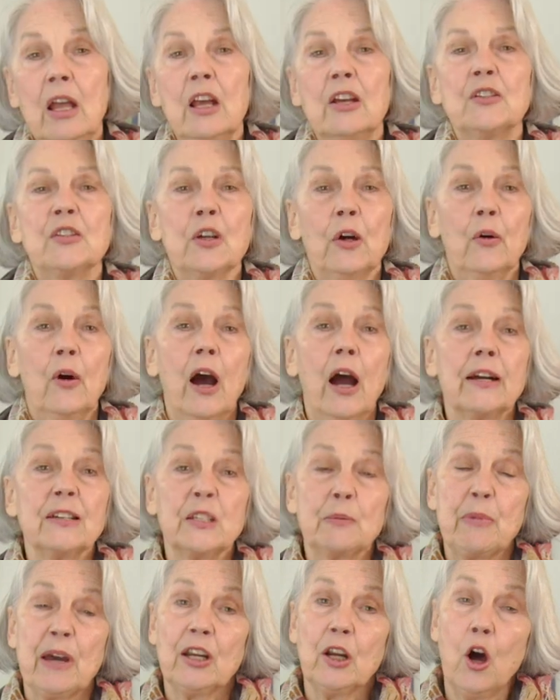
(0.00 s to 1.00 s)
So I
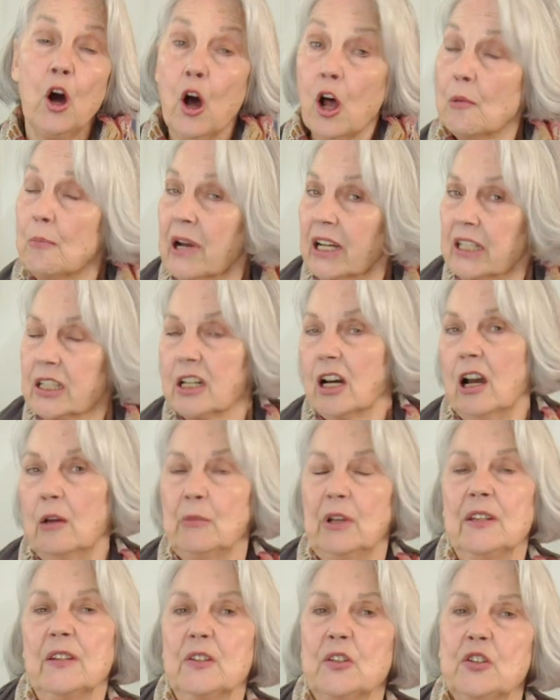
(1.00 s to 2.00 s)
spent all my
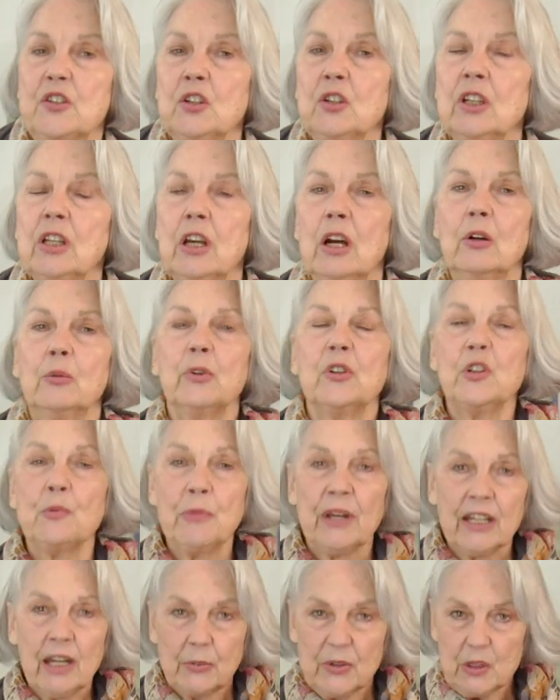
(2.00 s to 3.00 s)
time at the studio, which
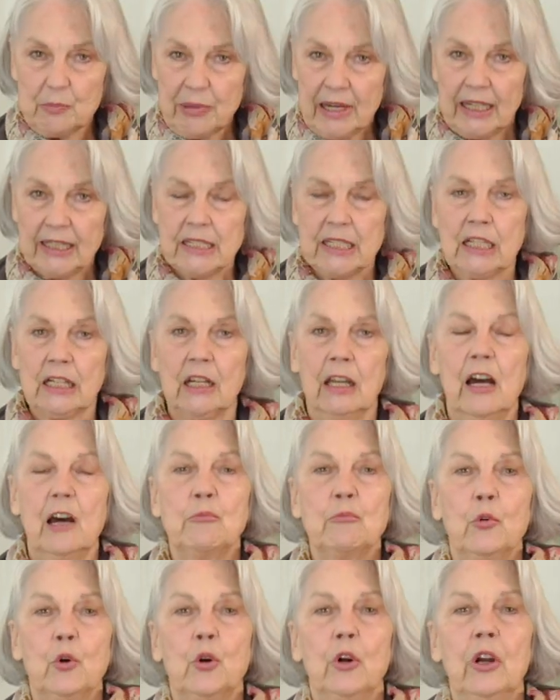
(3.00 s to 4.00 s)
meant I was painting a
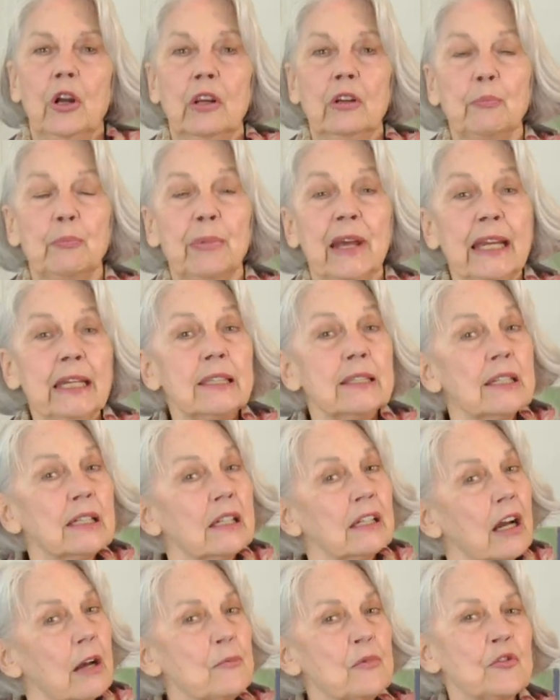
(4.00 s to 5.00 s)
lot more. And painting
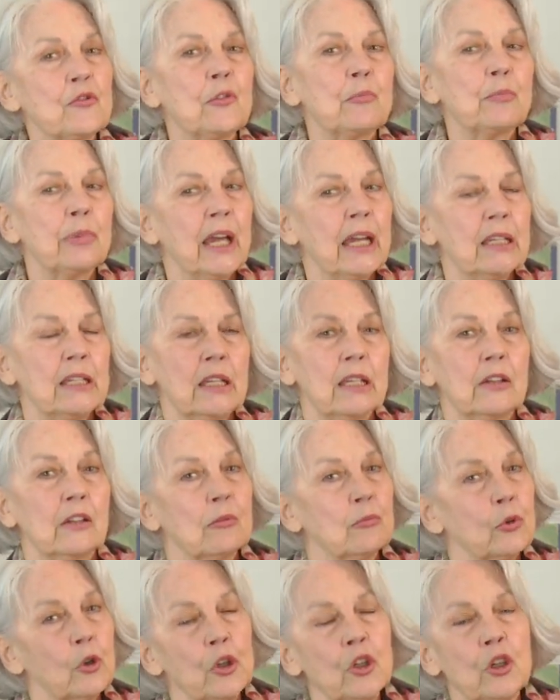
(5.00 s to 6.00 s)
comes from painting. The more